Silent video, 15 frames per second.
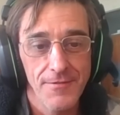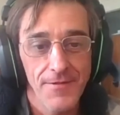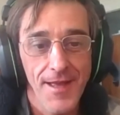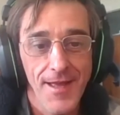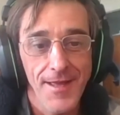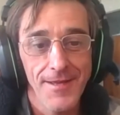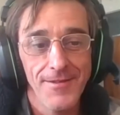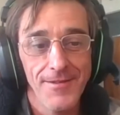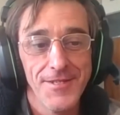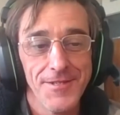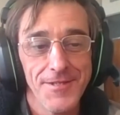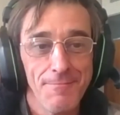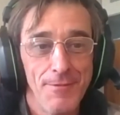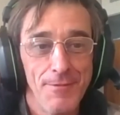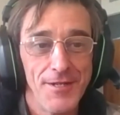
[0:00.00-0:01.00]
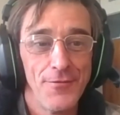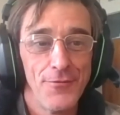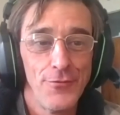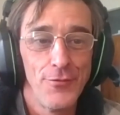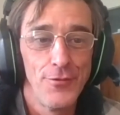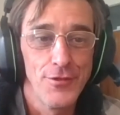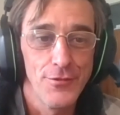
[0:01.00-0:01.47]
hey, this is a better
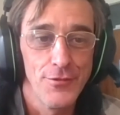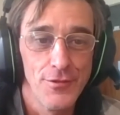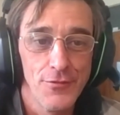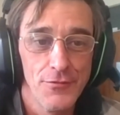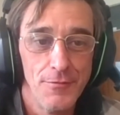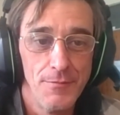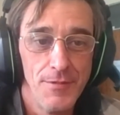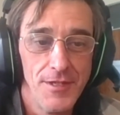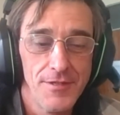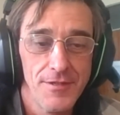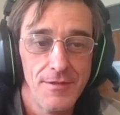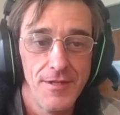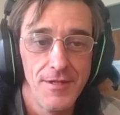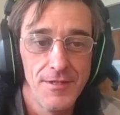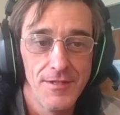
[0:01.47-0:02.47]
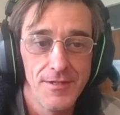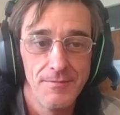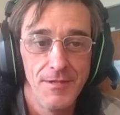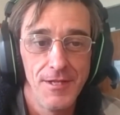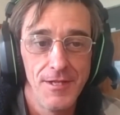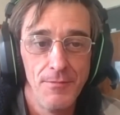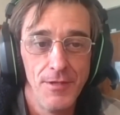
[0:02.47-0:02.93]
food source for me, so
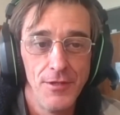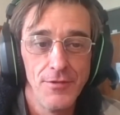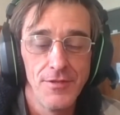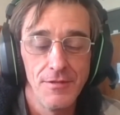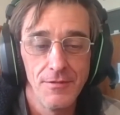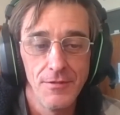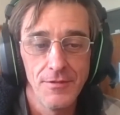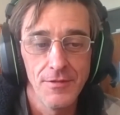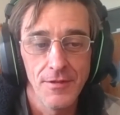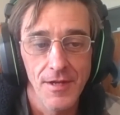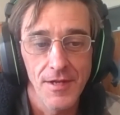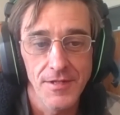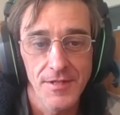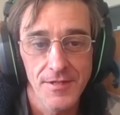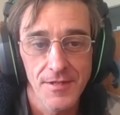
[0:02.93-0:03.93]
let me utilize it.